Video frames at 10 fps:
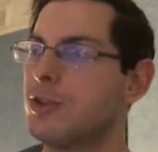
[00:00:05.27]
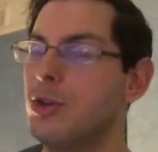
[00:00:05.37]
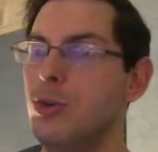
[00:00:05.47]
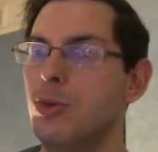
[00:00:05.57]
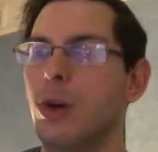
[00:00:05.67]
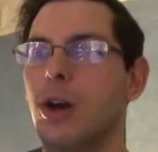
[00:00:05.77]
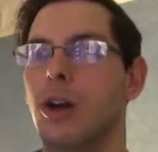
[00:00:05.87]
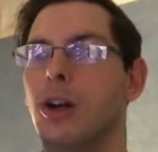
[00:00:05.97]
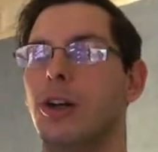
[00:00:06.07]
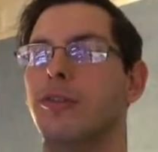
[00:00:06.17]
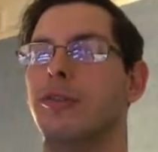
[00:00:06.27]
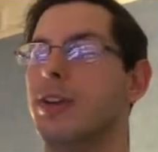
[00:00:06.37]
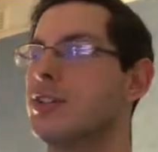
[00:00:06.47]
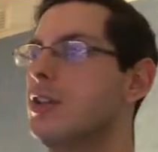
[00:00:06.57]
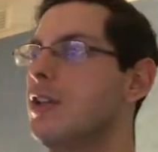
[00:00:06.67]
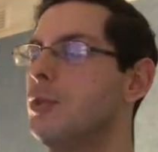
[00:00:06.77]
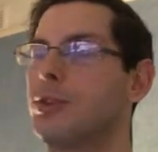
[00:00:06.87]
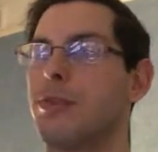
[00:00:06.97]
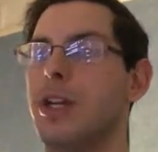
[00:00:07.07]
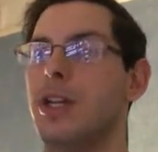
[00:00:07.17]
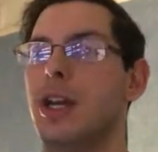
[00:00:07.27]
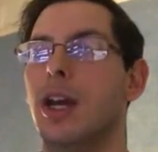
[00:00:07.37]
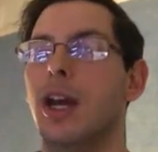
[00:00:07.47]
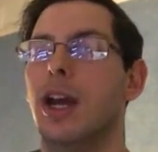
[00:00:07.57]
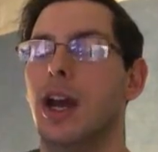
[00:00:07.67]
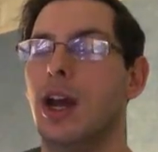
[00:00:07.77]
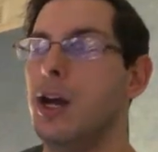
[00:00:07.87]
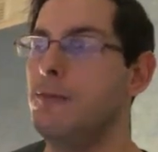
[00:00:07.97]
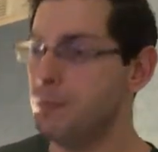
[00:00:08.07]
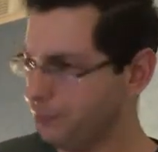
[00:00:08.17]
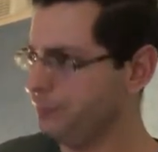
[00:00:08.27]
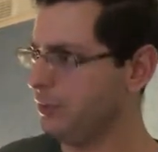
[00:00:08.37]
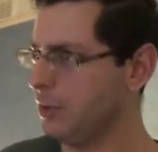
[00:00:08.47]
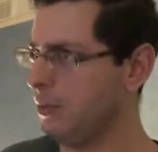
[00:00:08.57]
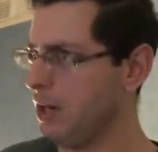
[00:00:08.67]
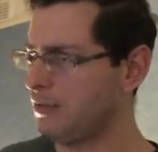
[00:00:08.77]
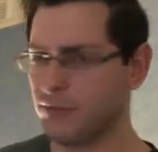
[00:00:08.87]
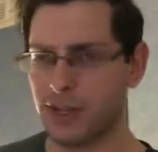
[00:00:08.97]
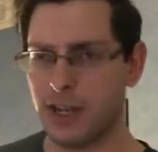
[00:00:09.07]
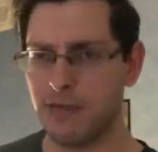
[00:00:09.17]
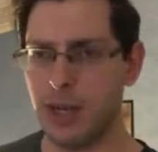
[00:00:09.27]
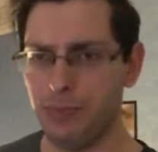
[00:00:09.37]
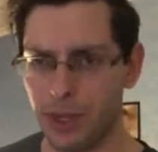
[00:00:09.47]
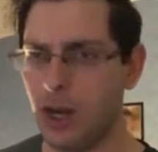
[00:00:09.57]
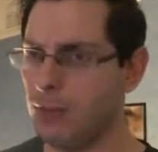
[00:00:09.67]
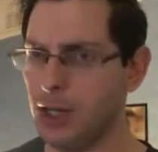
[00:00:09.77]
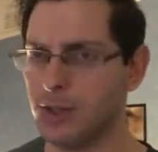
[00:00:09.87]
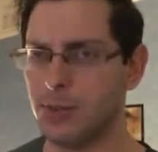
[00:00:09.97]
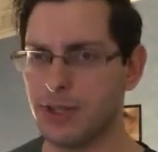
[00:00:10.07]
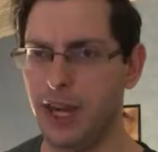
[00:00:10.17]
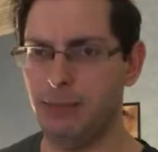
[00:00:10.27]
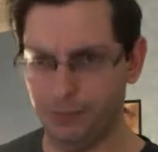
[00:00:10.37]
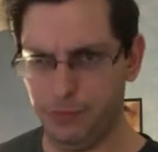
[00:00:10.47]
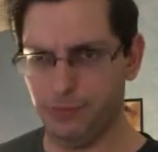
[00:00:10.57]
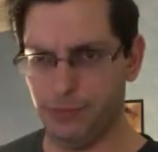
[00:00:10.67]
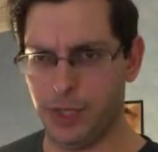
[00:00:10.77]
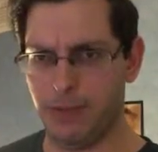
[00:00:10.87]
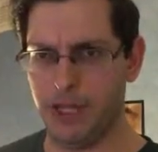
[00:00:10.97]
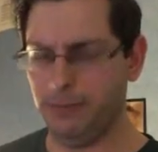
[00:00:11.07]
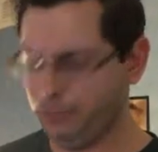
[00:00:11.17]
2 of Resident Evil 3. You might have to forgive me. I might do a bit of that. Hiccuping.